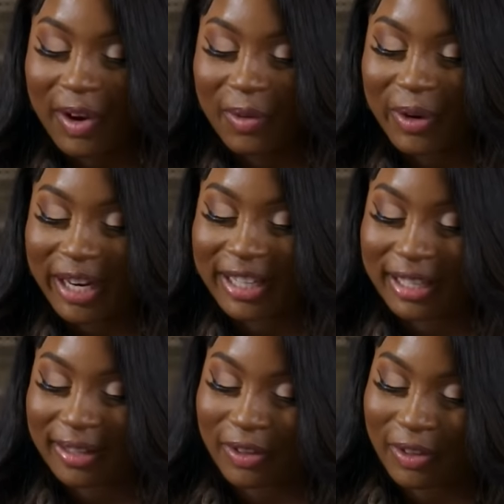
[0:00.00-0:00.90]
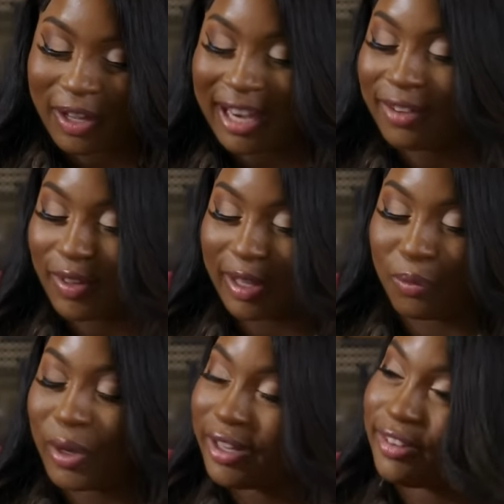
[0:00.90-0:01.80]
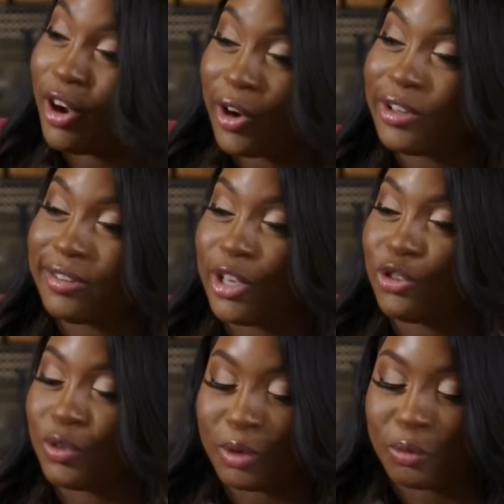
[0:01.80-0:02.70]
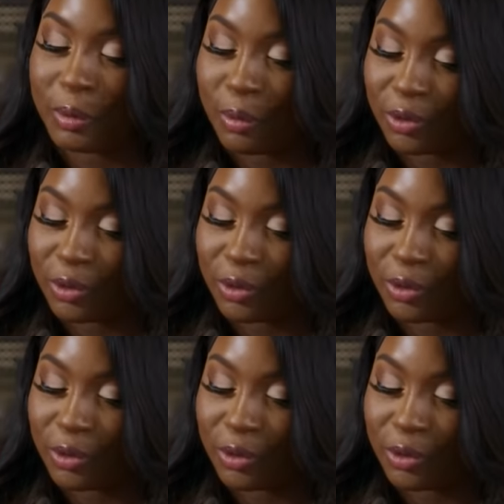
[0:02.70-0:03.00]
We're in the kind of like what is the hardest stage for most people,